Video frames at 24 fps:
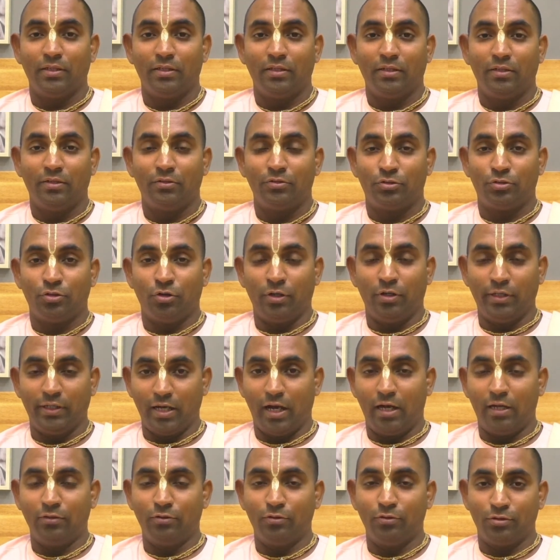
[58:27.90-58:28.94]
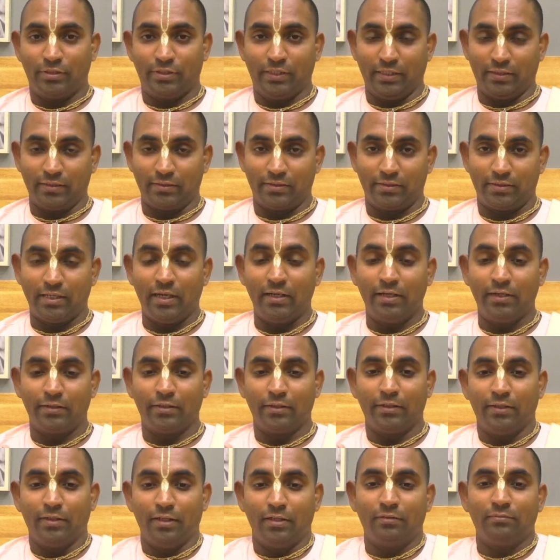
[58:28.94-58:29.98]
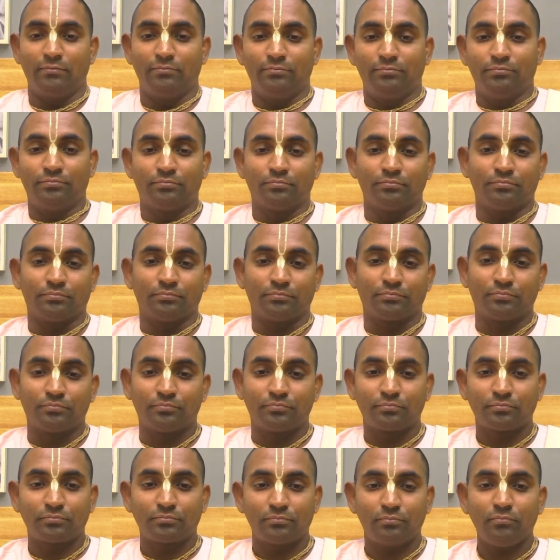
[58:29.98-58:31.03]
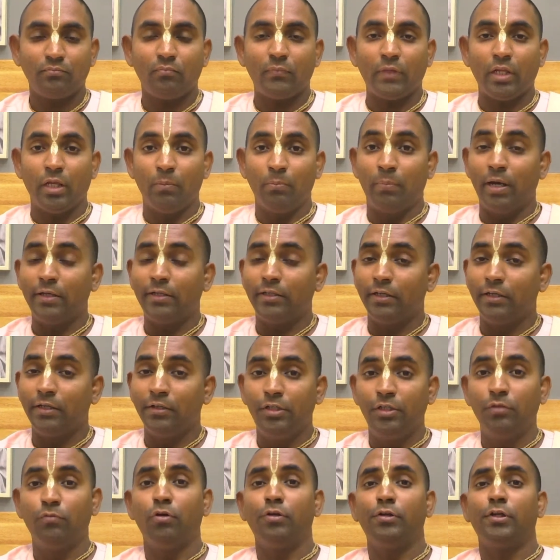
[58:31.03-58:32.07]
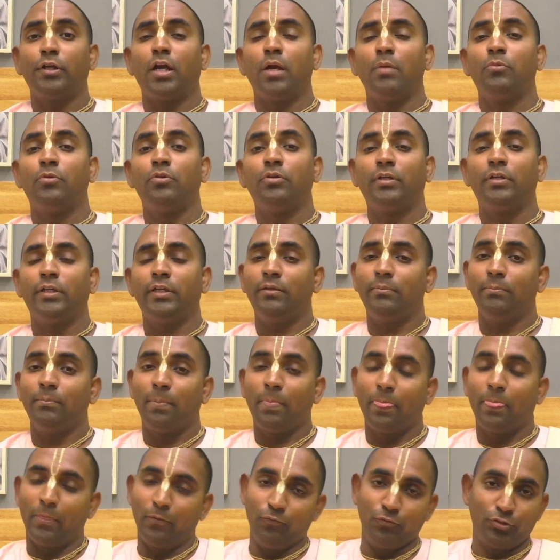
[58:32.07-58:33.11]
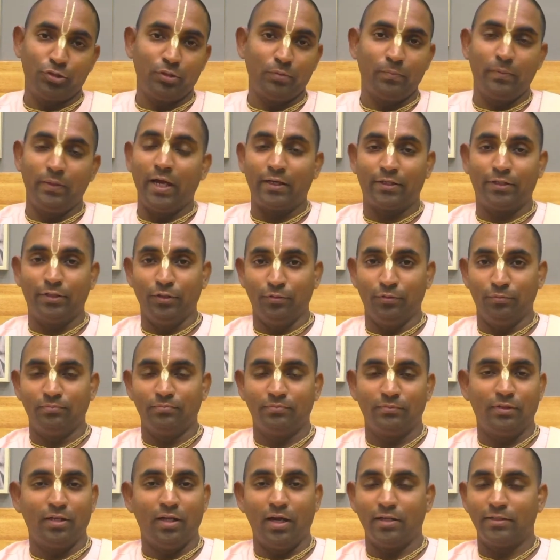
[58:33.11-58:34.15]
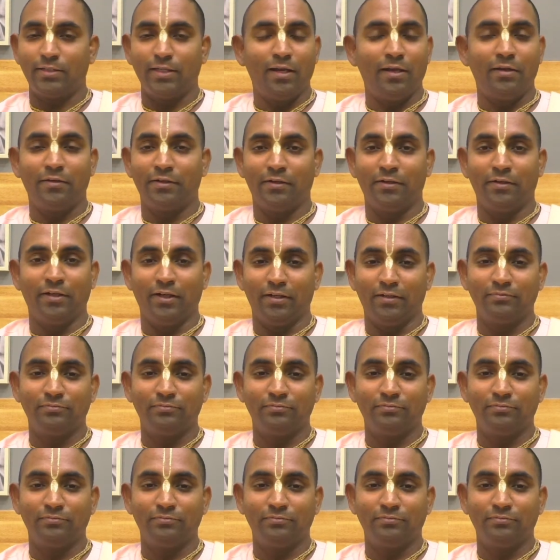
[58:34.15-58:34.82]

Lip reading: showing all those things, silent and dull. But in devotee community, we should be active, not silent and dull.